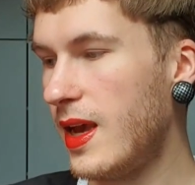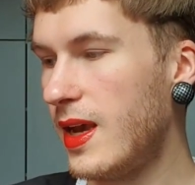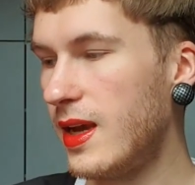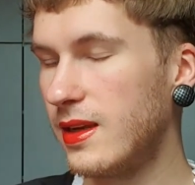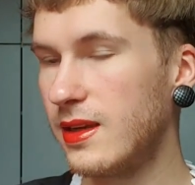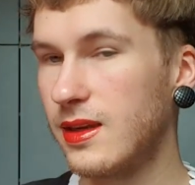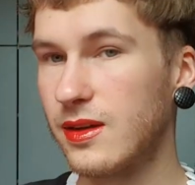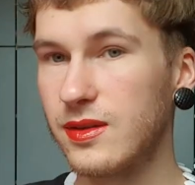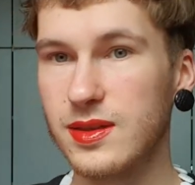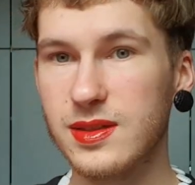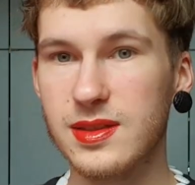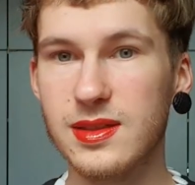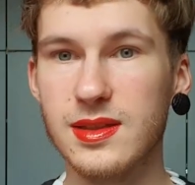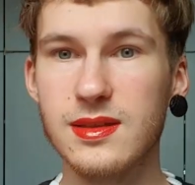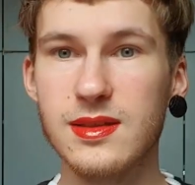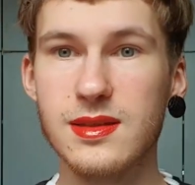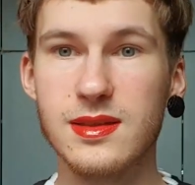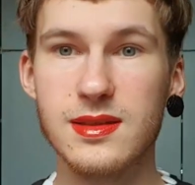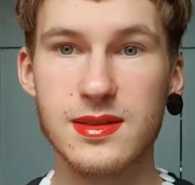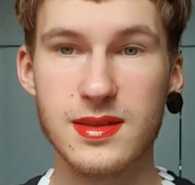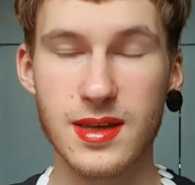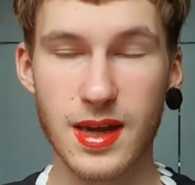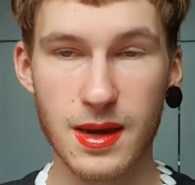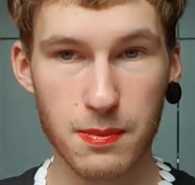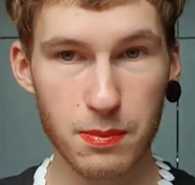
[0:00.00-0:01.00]
Now this is a
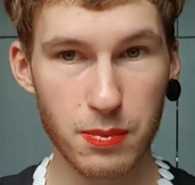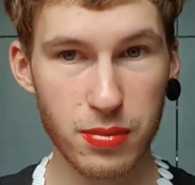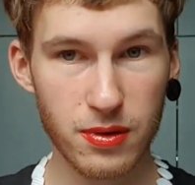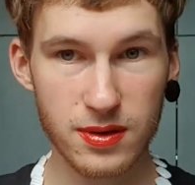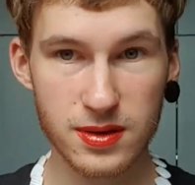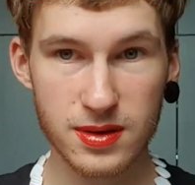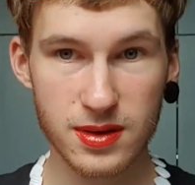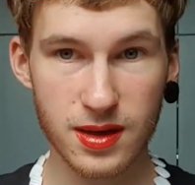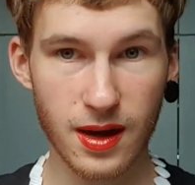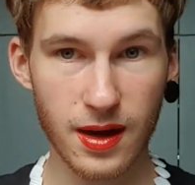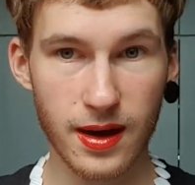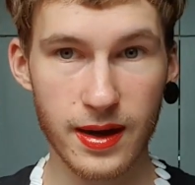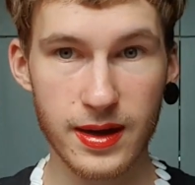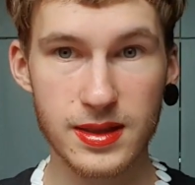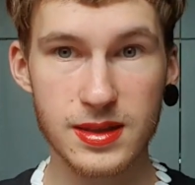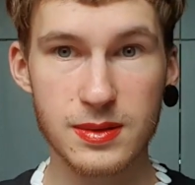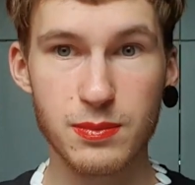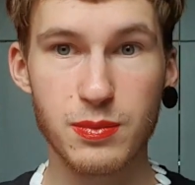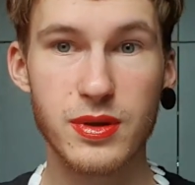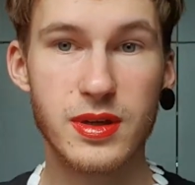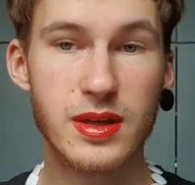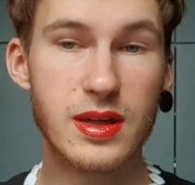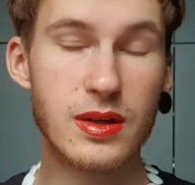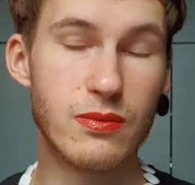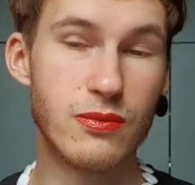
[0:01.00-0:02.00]
sample size,
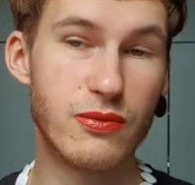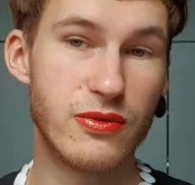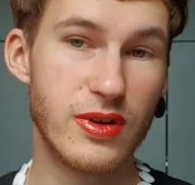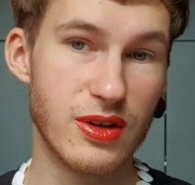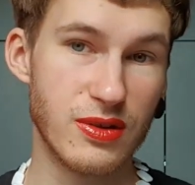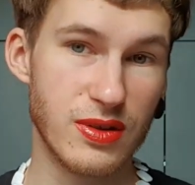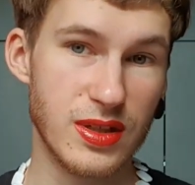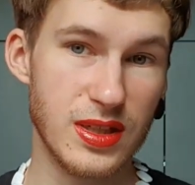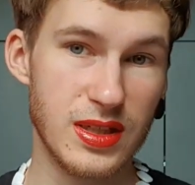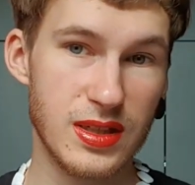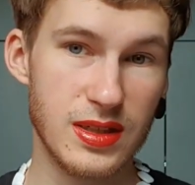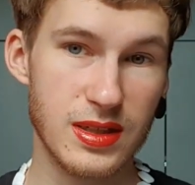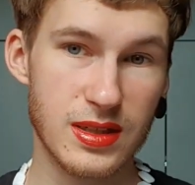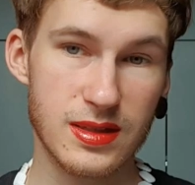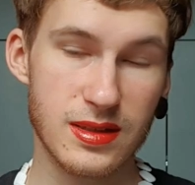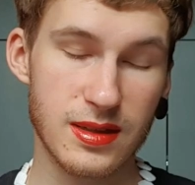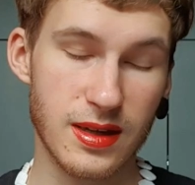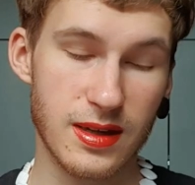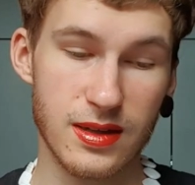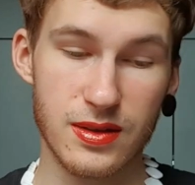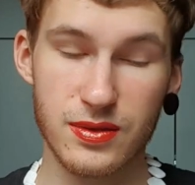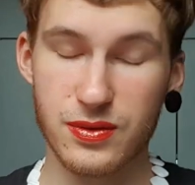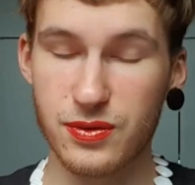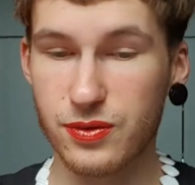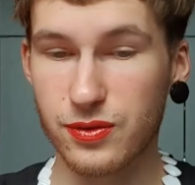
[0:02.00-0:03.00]
but I'm very
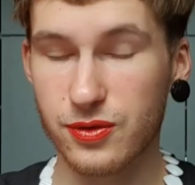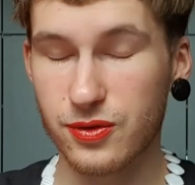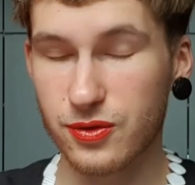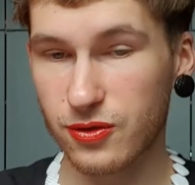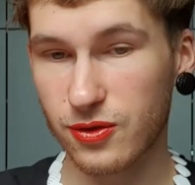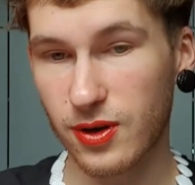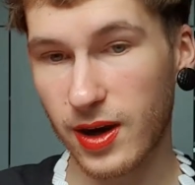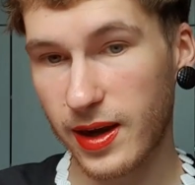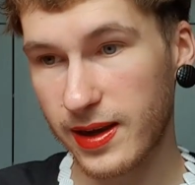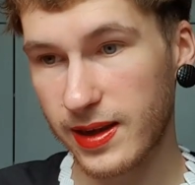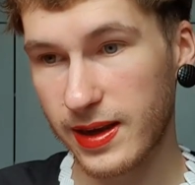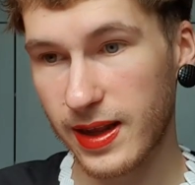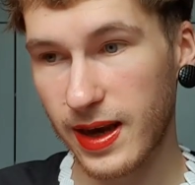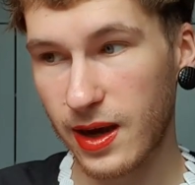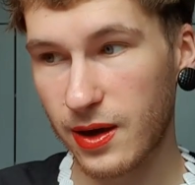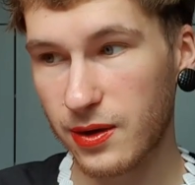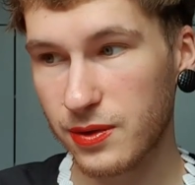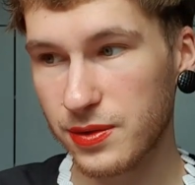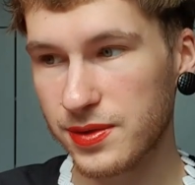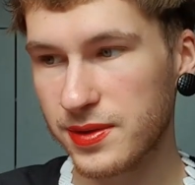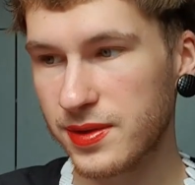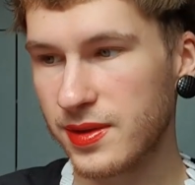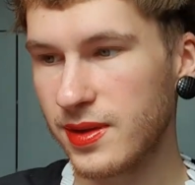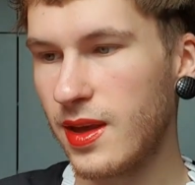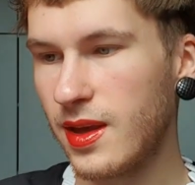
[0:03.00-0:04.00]
excited to try it
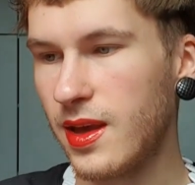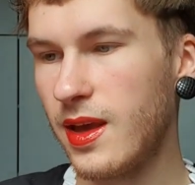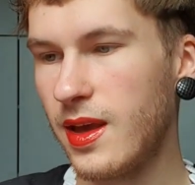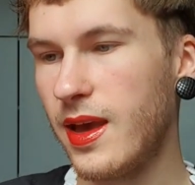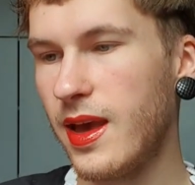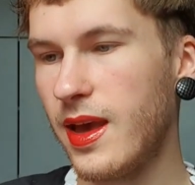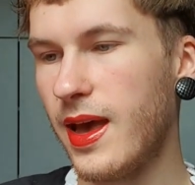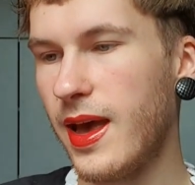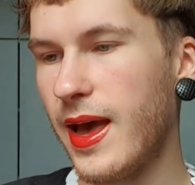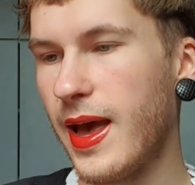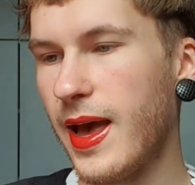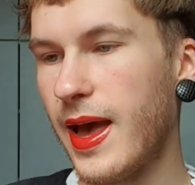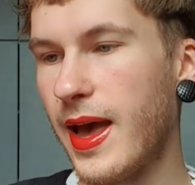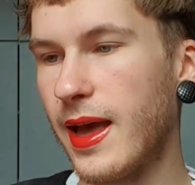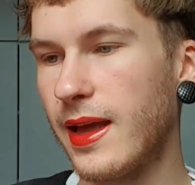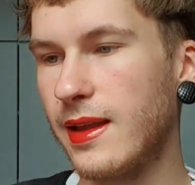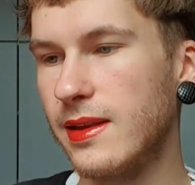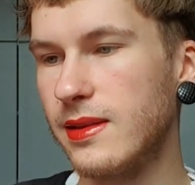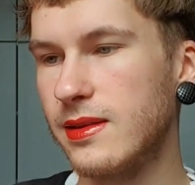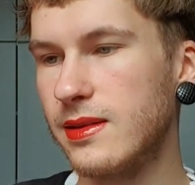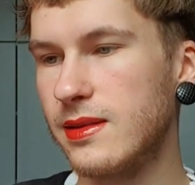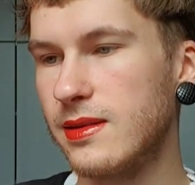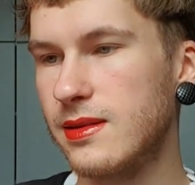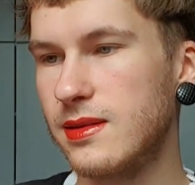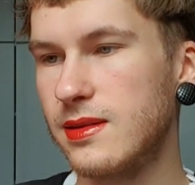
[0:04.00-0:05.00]
out
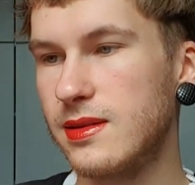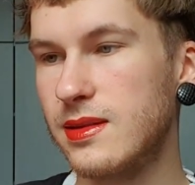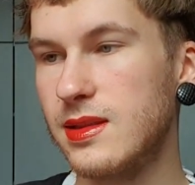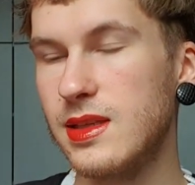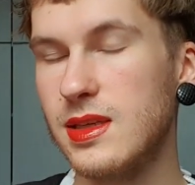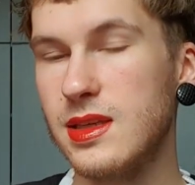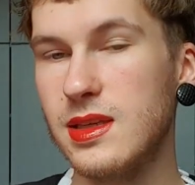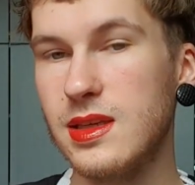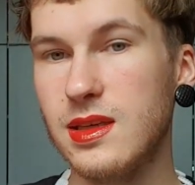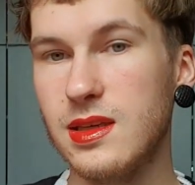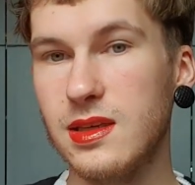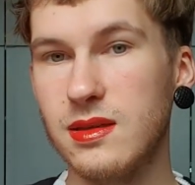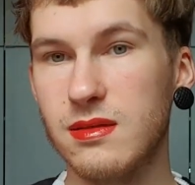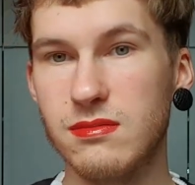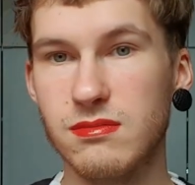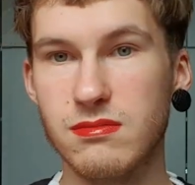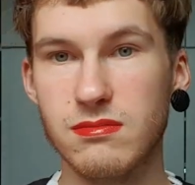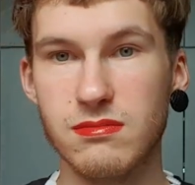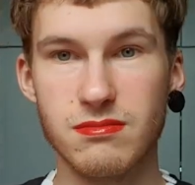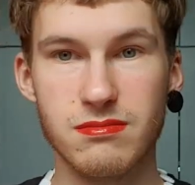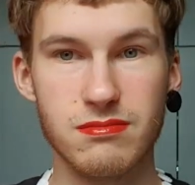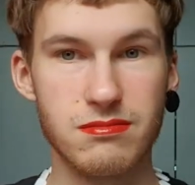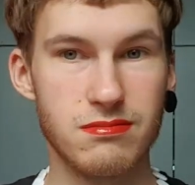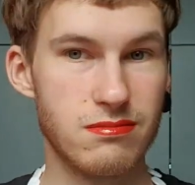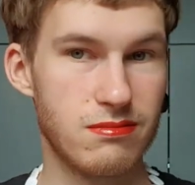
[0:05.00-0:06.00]
and see
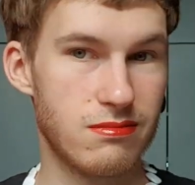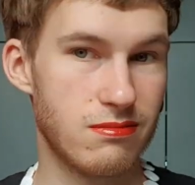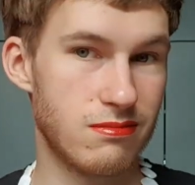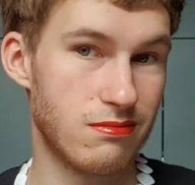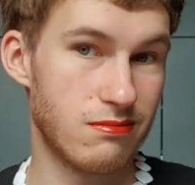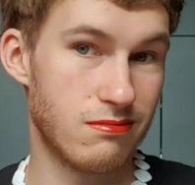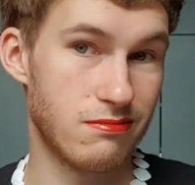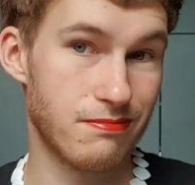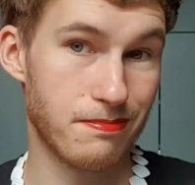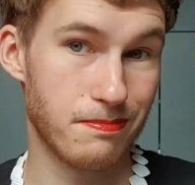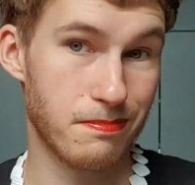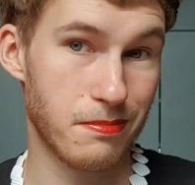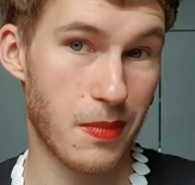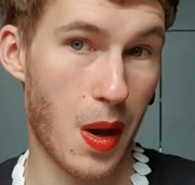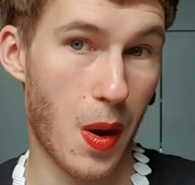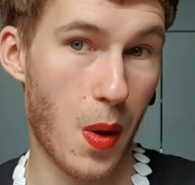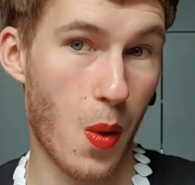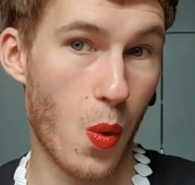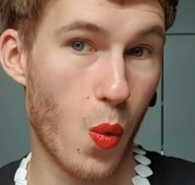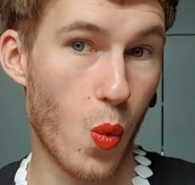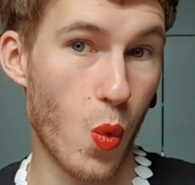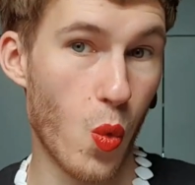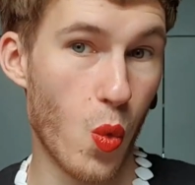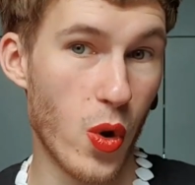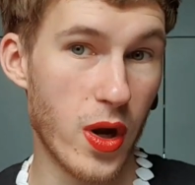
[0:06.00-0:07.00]

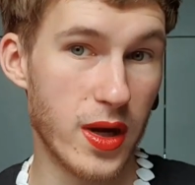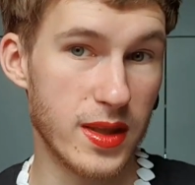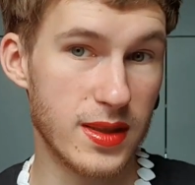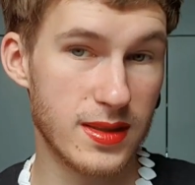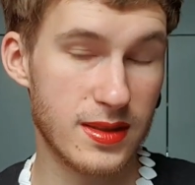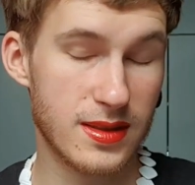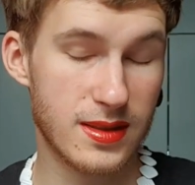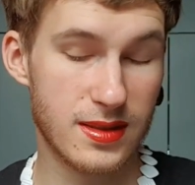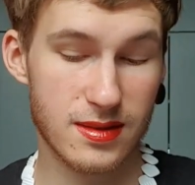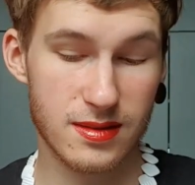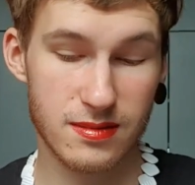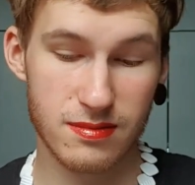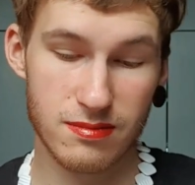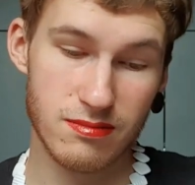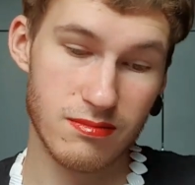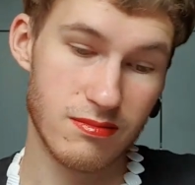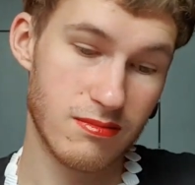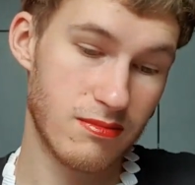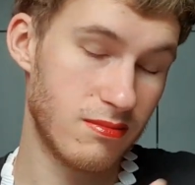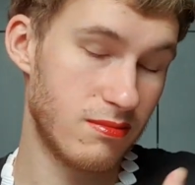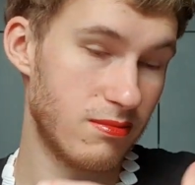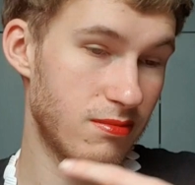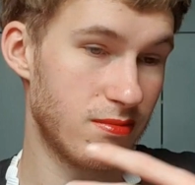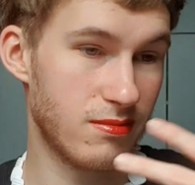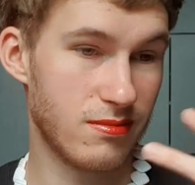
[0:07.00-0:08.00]
what
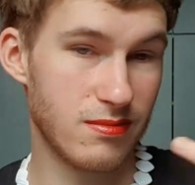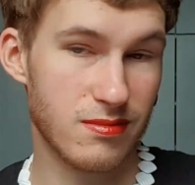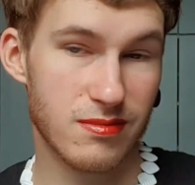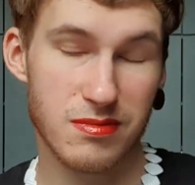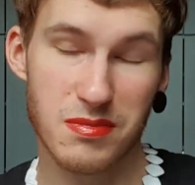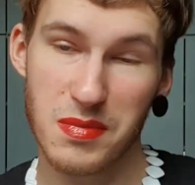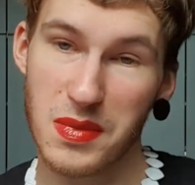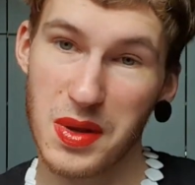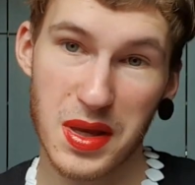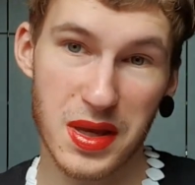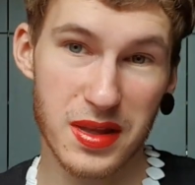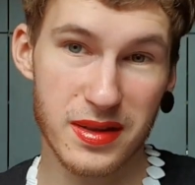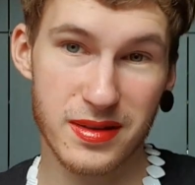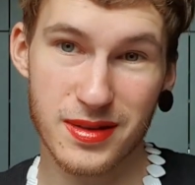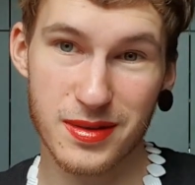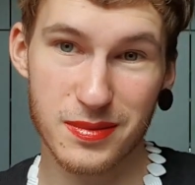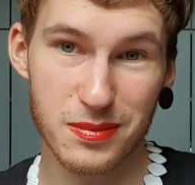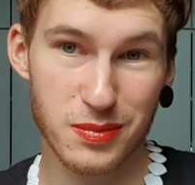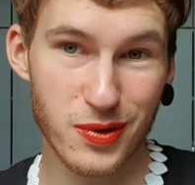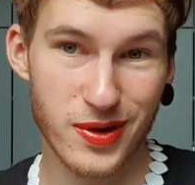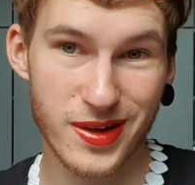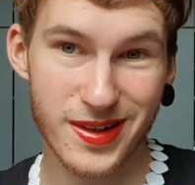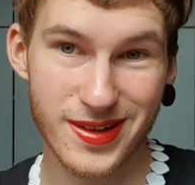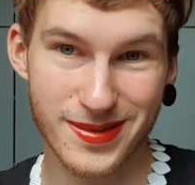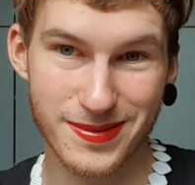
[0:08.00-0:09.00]
it can
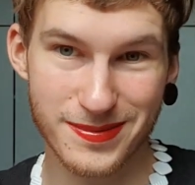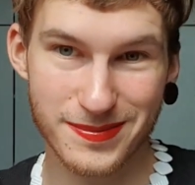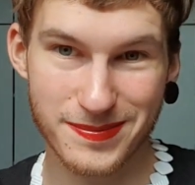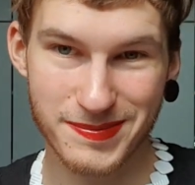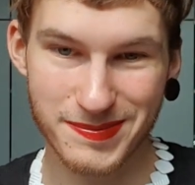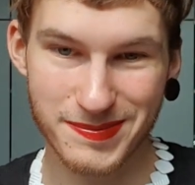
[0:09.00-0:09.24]
bring.